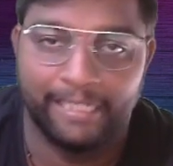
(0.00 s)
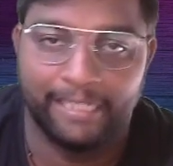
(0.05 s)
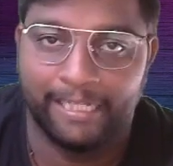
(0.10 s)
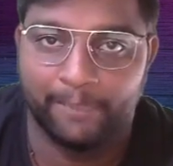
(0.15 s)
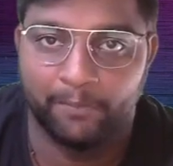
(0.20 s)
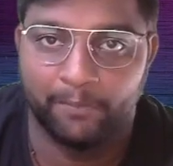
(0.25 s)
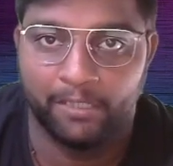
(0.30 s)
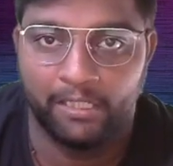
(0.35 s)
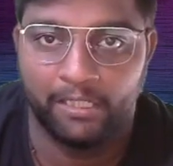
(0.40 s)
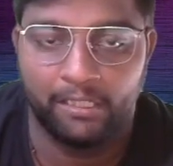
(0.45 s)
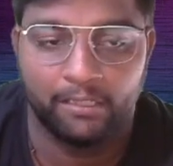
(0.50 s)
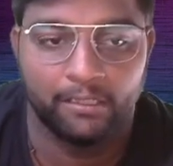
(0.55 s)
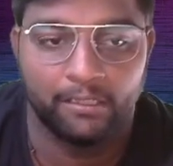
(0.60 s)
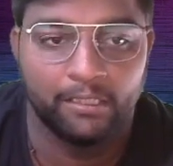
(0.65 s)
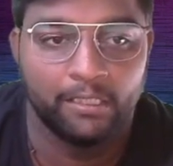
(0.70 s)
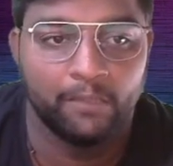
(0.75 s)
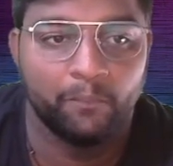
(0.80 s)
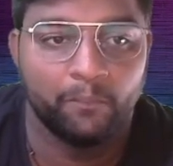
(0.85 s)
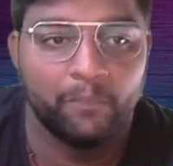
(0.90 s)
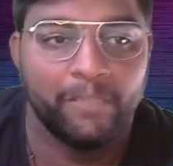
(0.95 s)
labeled,
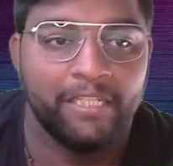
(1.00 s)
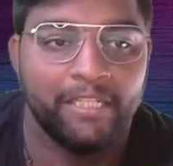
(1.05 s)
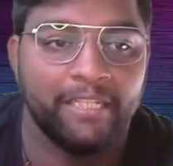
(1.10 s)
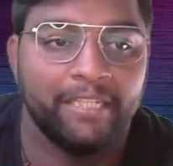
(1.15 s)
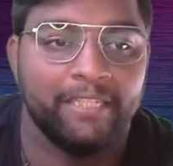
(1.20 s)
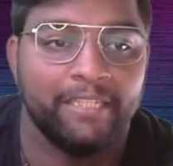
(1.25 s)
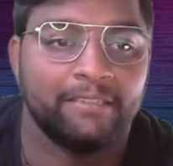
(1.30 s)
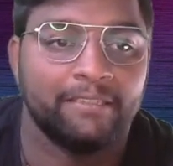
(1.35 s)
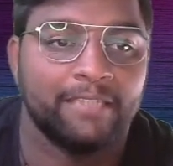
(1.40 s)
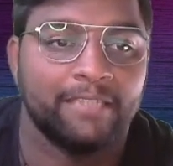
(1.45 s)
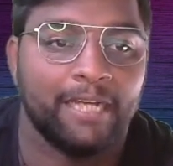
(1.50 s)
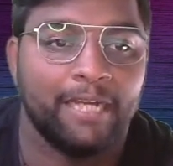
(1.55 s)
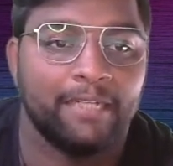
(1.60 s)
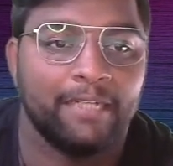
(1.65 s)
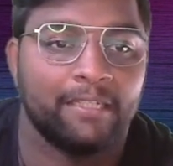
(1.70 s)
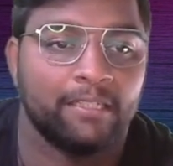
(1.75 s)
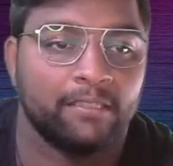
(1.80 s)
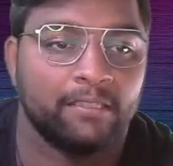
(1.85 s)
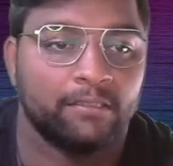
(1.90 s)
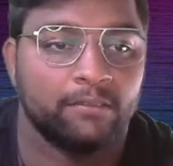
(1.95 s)
meaning
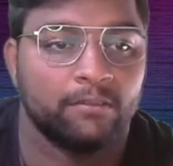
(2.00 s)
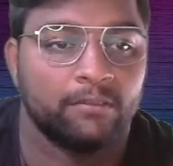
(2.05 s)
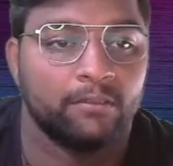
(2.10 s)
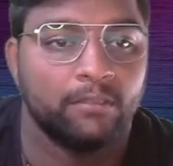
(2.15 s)
that